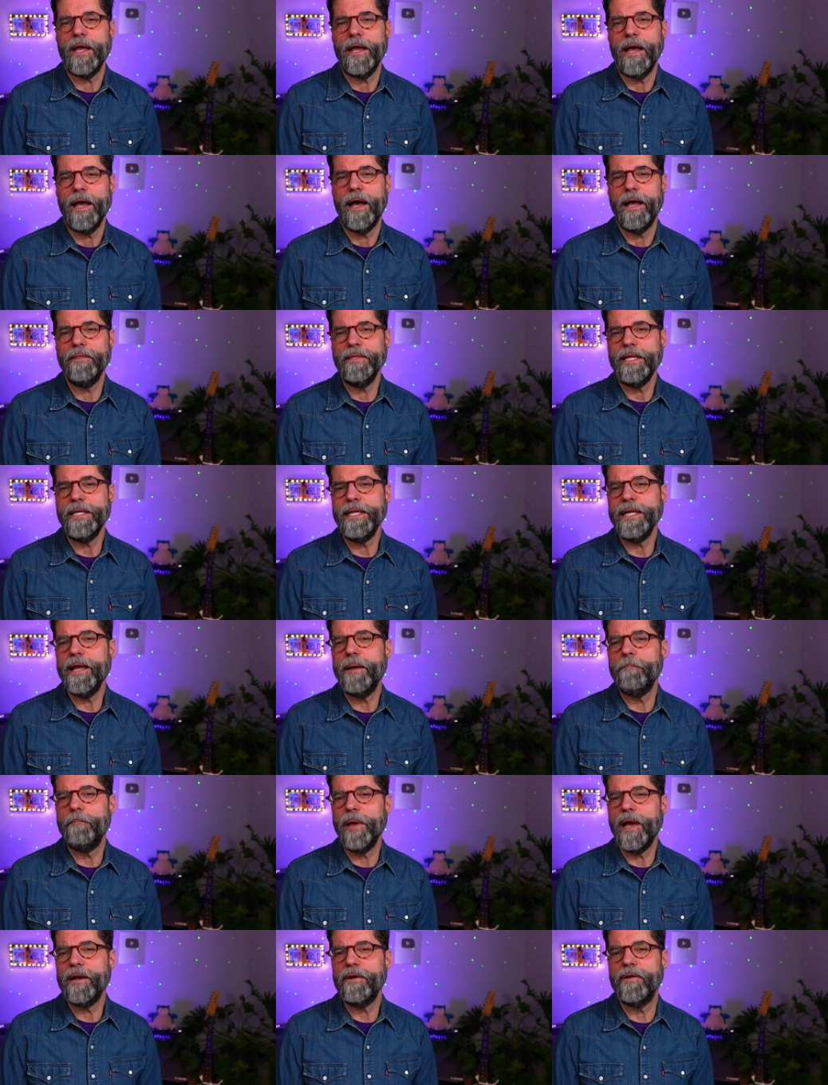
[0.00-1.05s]
I'll need to
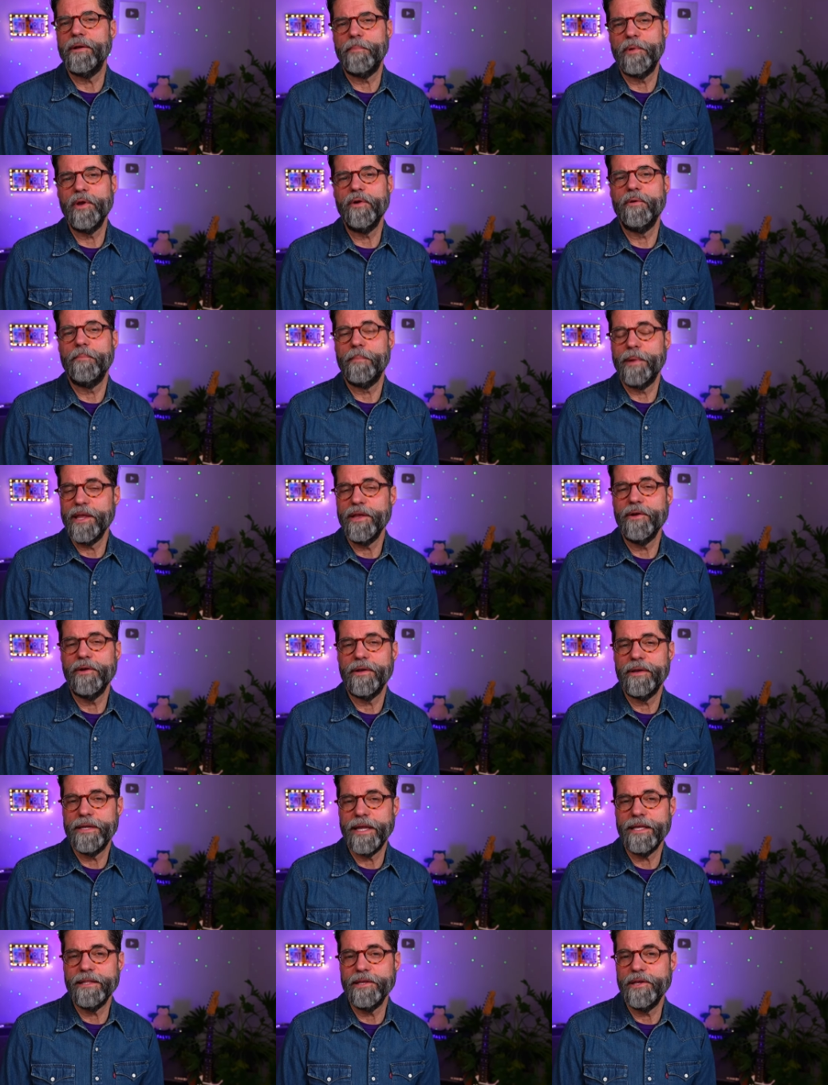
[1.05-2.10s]
get better at doing my
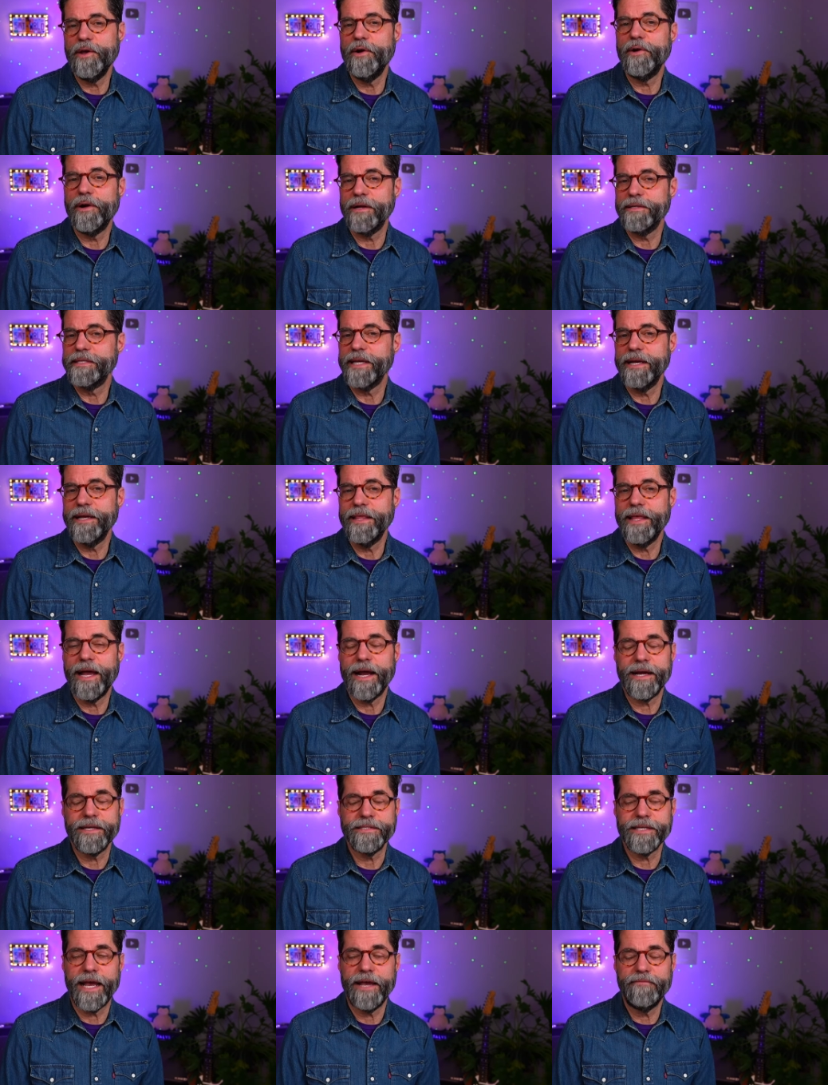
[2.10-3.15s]
daily yoga, I'll tell you that,
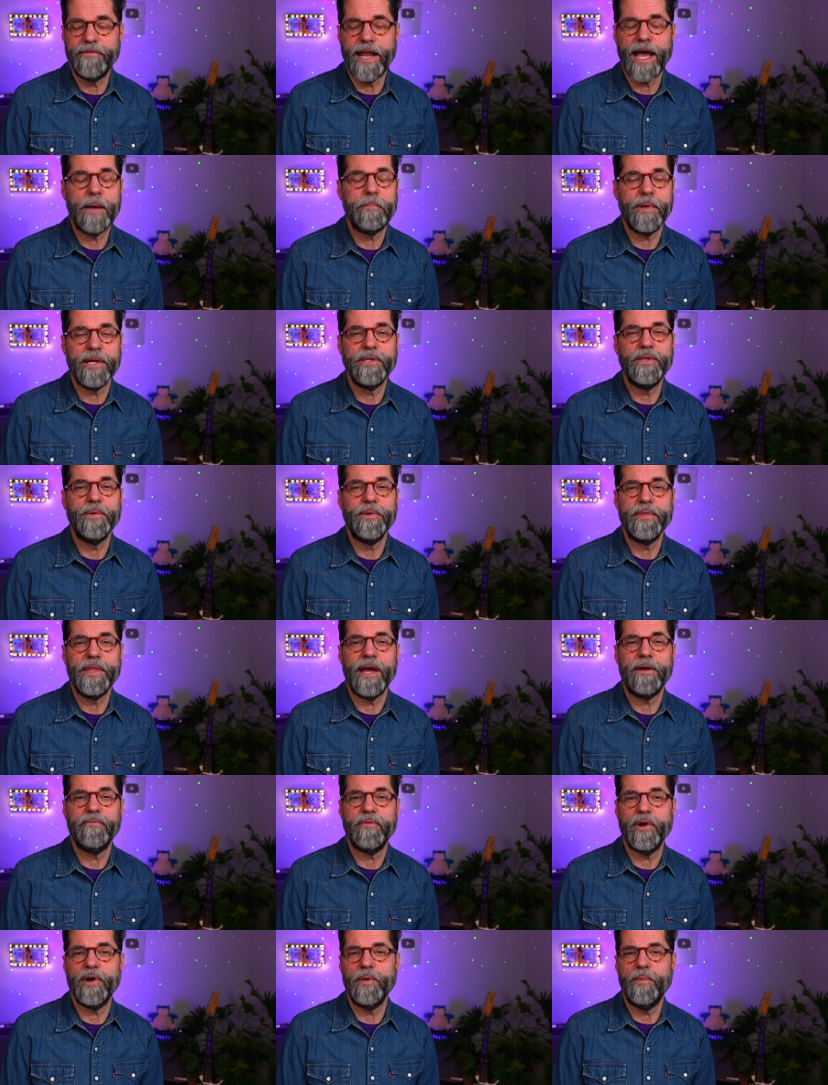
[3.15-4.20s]
because I have not been doing
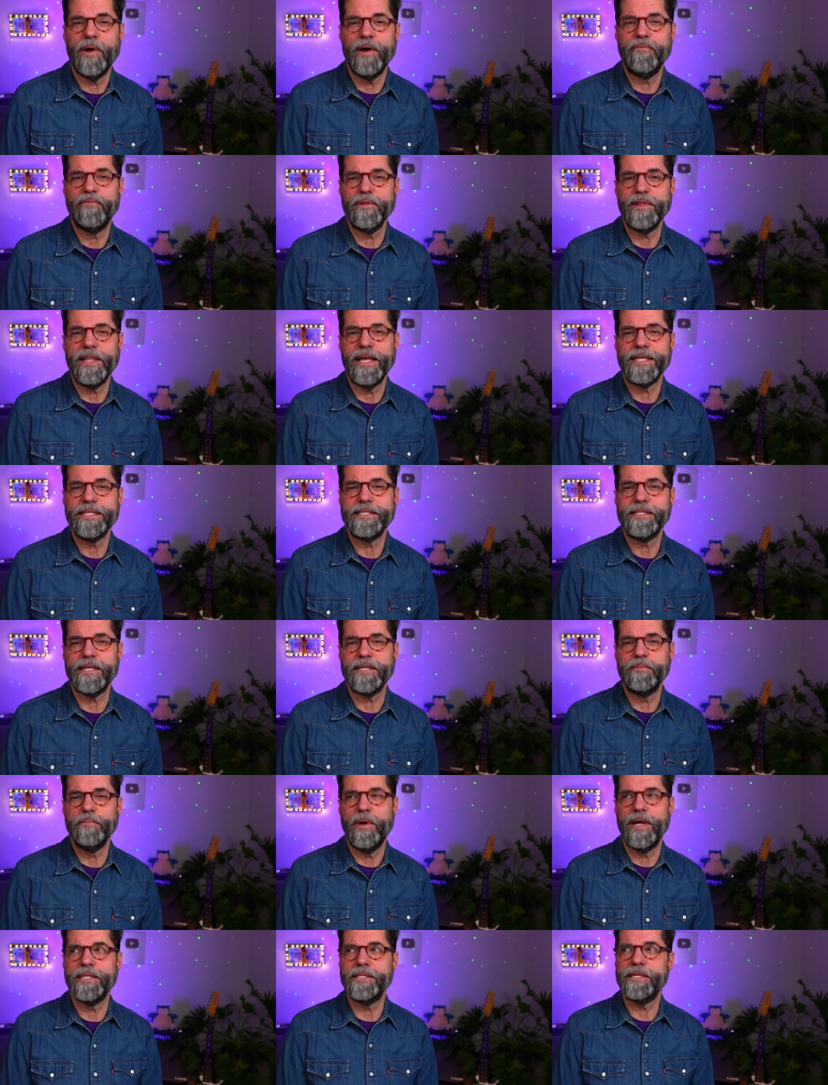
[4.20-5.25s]
that very well for the last 6
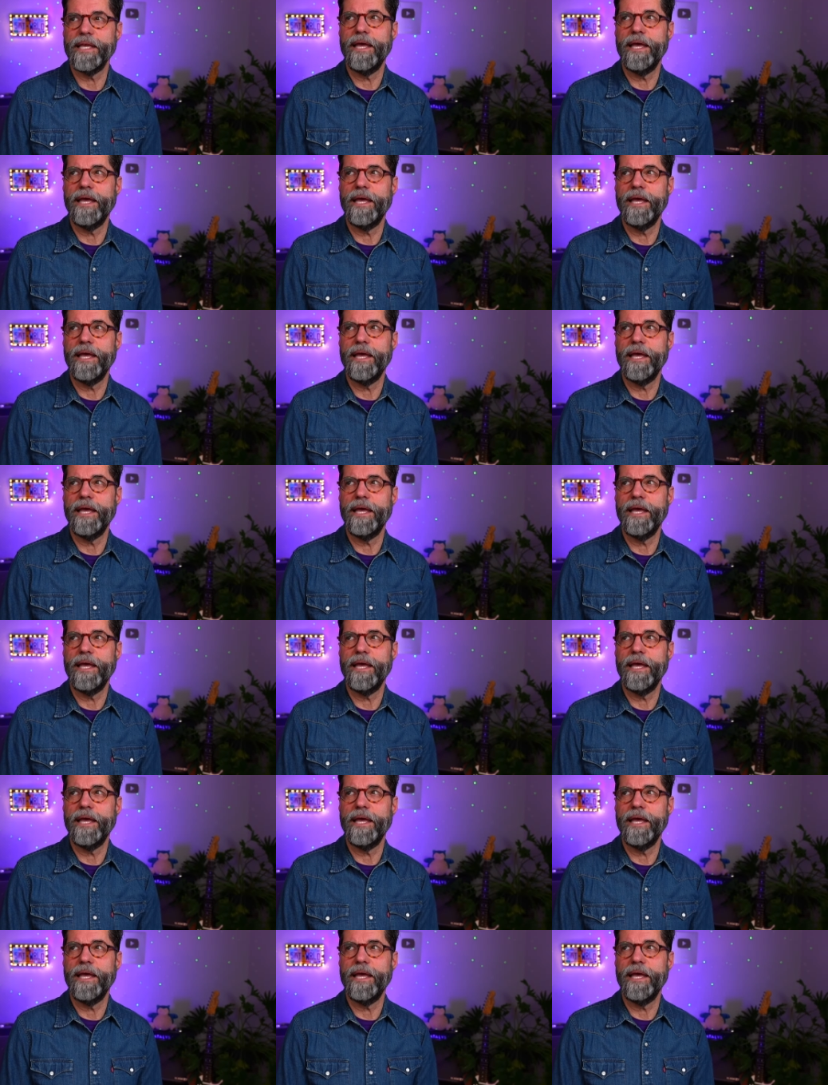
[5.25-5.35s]
months.